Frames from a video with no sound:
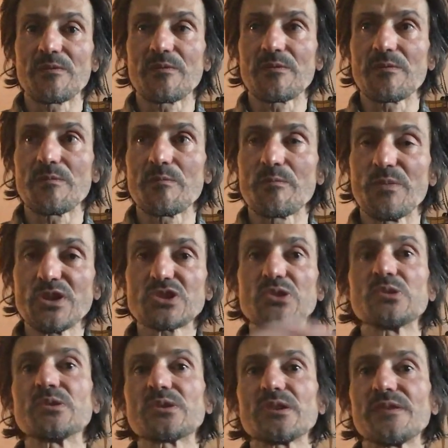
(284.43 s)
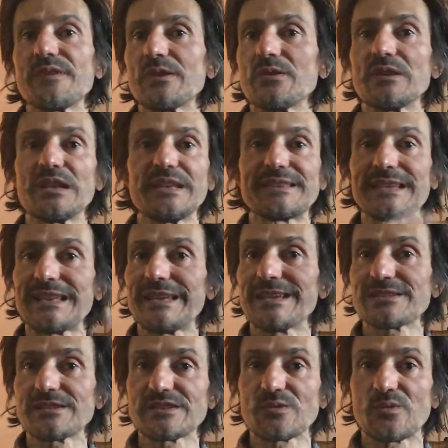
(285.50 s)
much longer than only 10 years
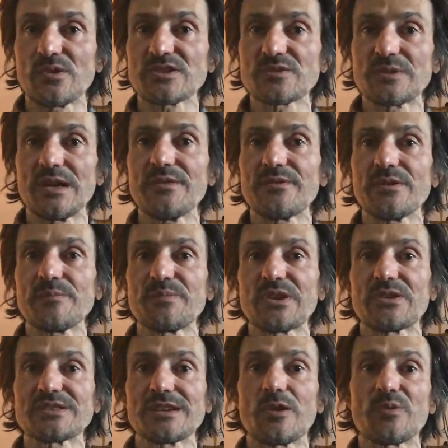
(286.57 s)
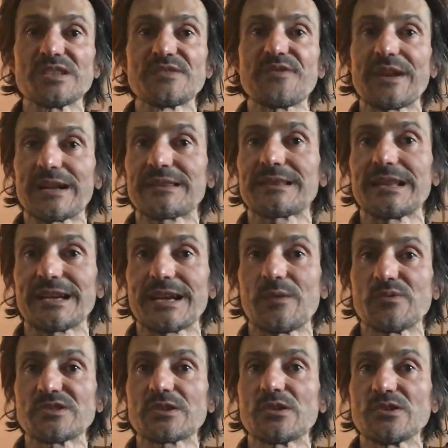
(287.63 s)
as a works driver, because I always felt like I
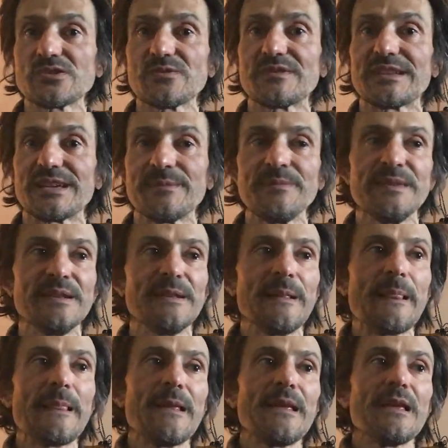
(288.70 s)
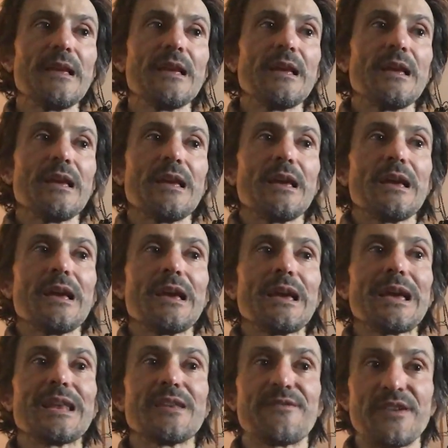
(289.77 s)
was close to them.
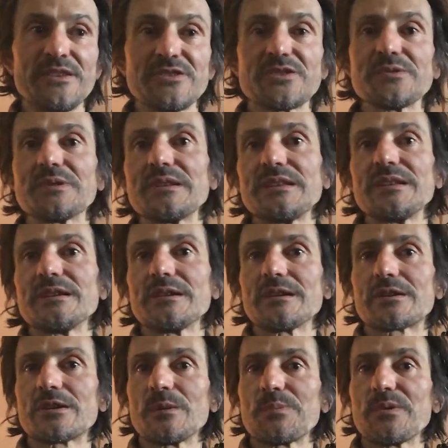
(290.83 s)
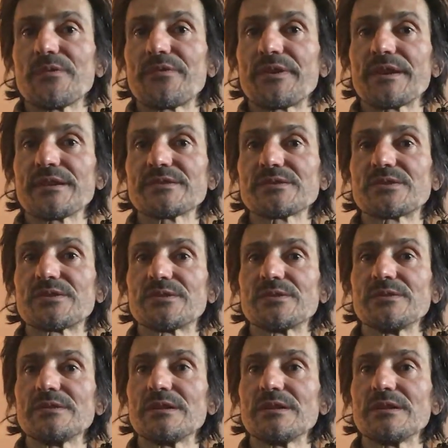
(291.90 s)
And eventually, a couple of years ago,